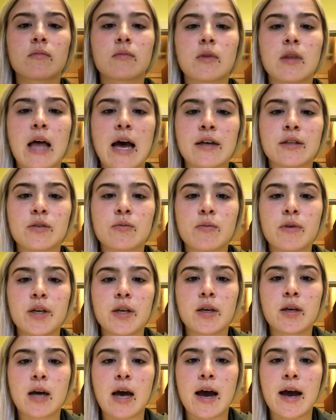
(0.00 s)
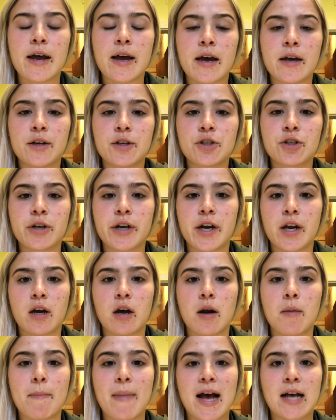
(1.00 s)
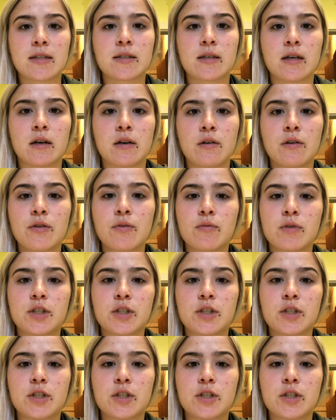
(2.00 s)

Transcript: last week I had a training on Mass Health,